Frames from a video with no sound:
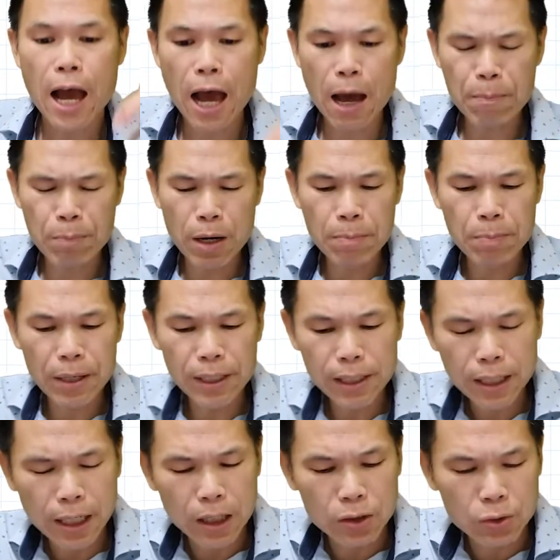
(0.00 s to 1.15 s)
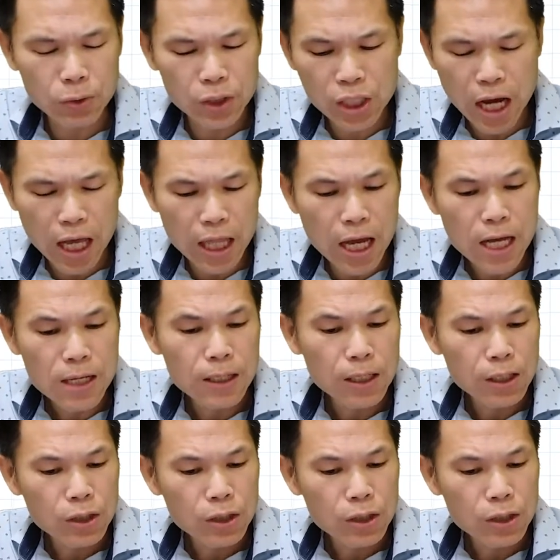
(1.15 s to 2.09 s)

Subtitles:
are perpendicular to each other.